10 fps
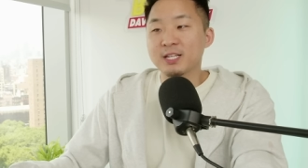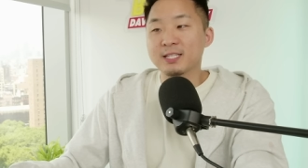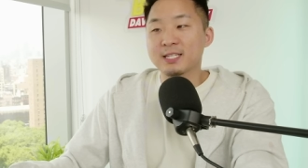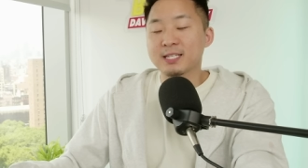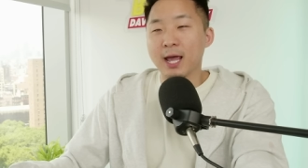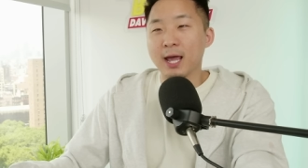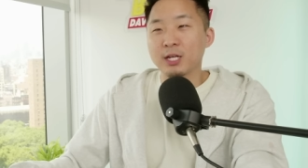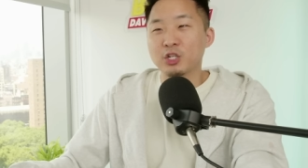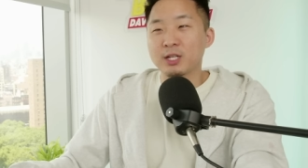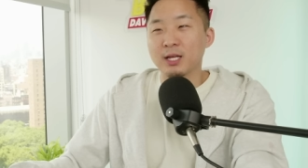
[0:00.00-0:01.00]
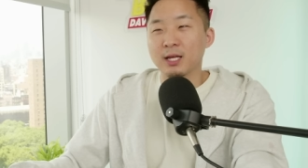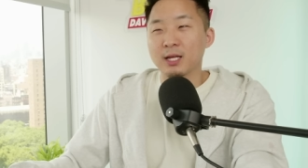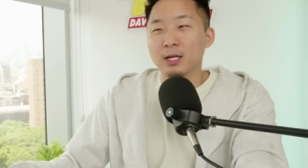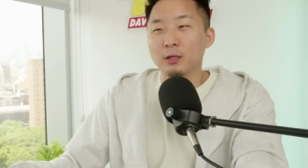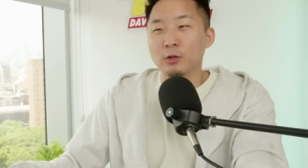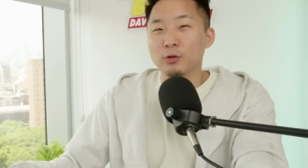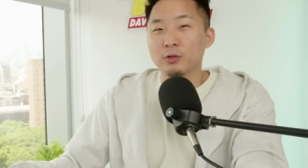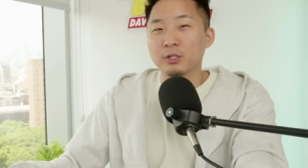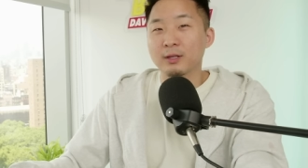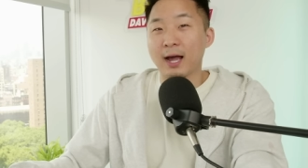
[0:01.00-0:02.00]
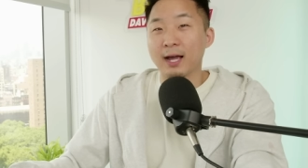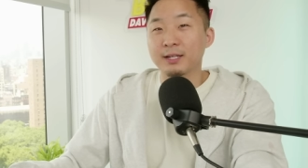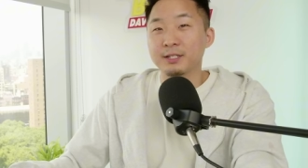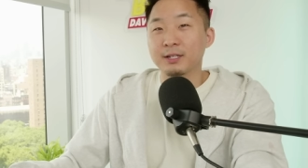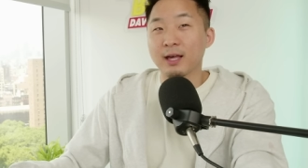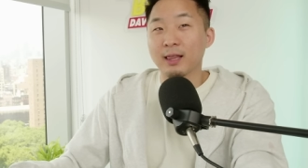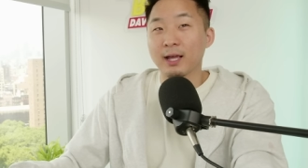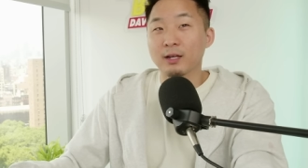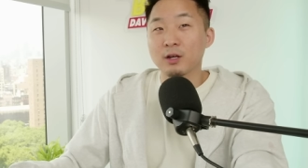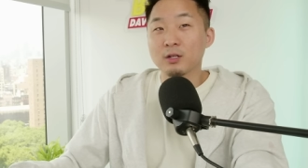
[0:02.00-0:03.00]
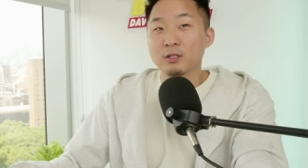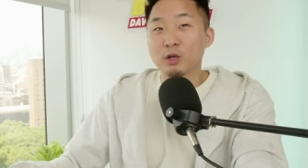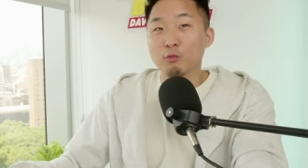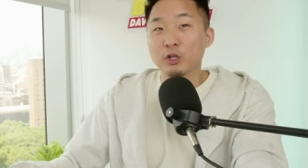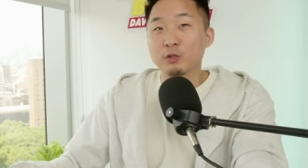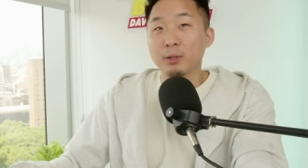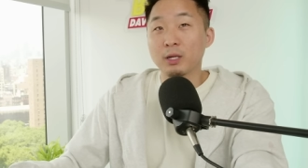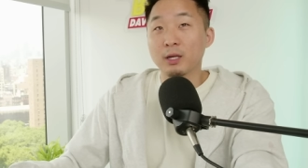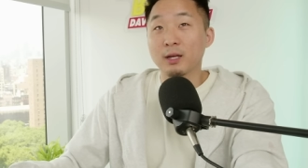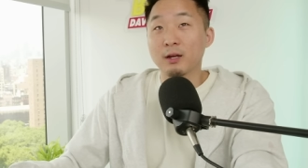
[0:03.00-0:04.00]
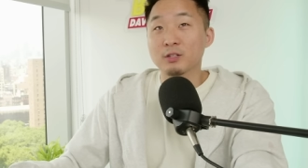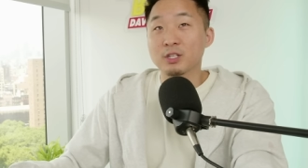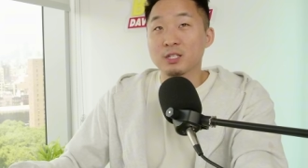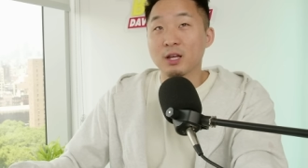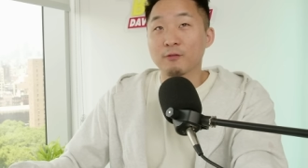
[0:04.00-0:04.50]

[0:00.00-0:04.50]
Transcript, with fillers: she did say, she did allude to the idea that like some rich billionaires in San